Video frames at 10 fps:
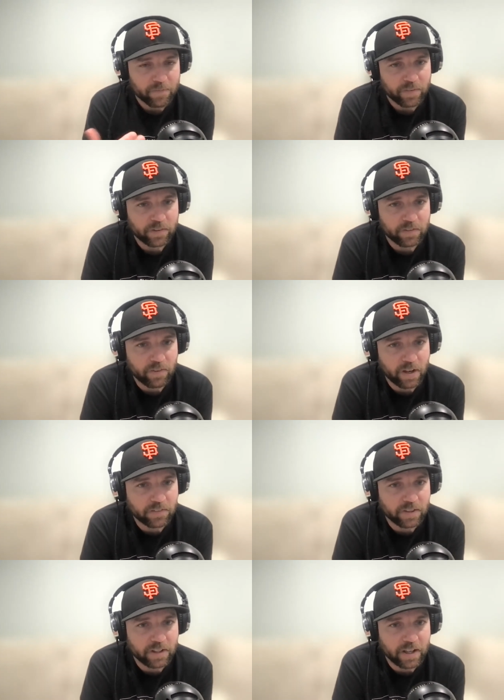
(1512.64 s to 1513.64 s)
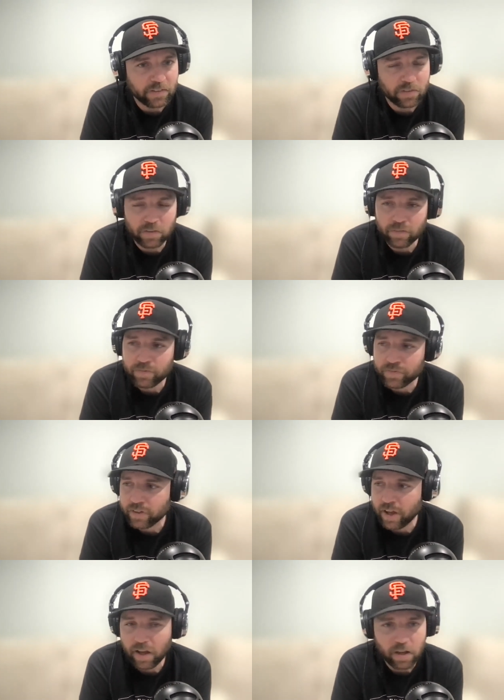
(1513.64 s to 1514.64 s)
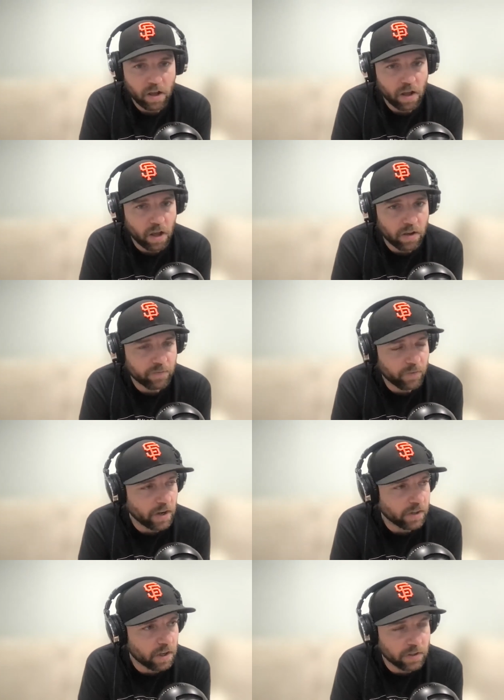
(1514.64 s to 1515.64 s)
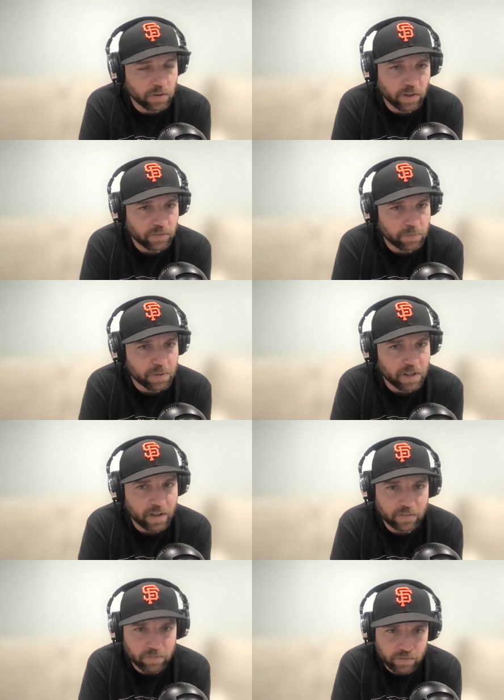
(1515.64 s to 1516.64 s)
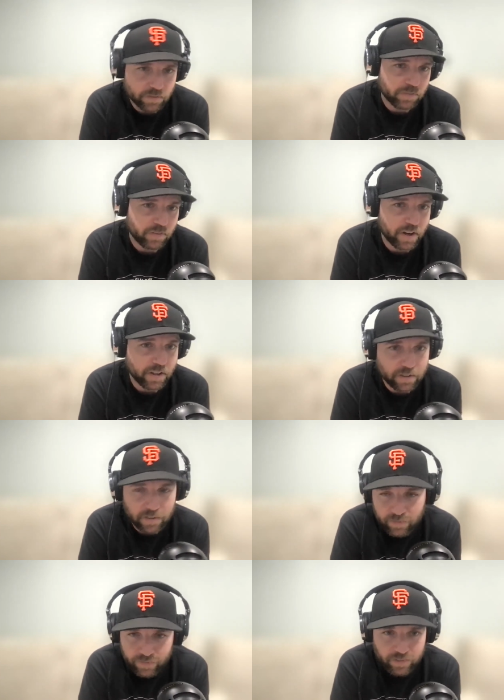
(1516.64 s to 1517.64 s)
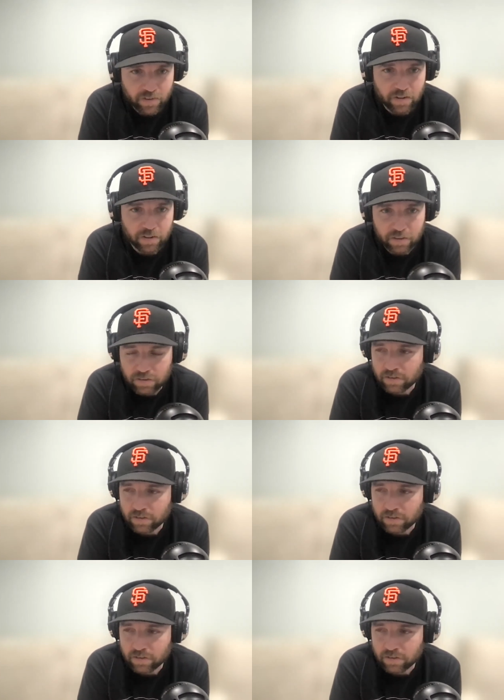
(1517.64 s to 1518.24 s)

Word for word: Fishy Frank's sitting next to him. Hey, uh, hey, uh, Frank, uh, you want some peanuts? Frank, sure.